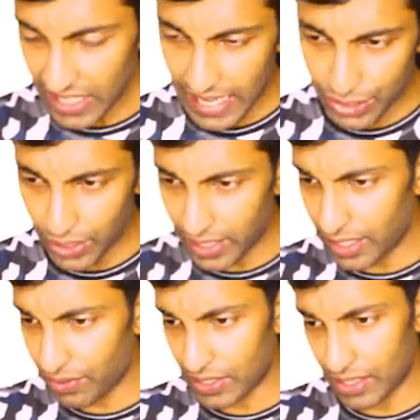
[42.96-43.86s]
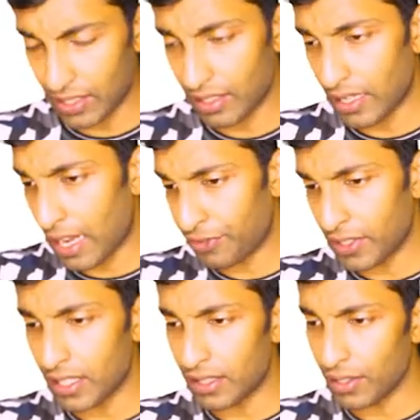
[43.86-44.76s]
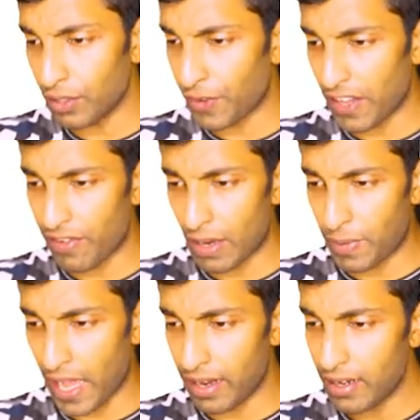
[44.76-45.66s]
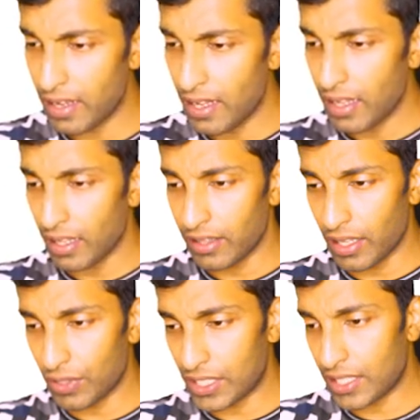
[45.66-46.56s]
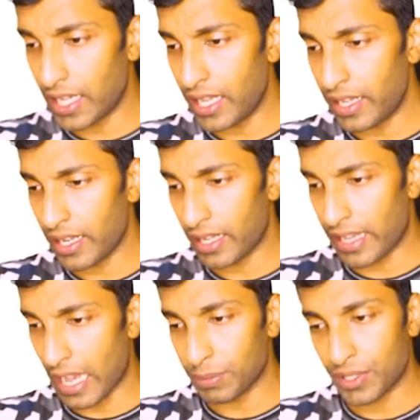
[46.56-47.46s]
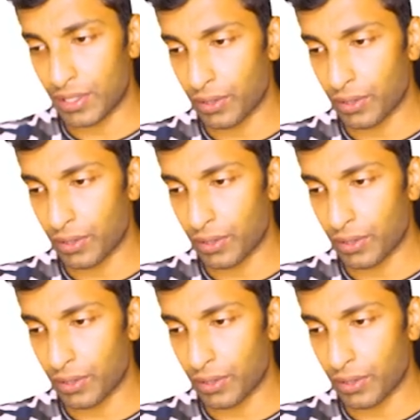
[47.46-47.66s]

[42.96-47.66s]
Actually, there was after the third 5-year plan, there was 3-year gaps.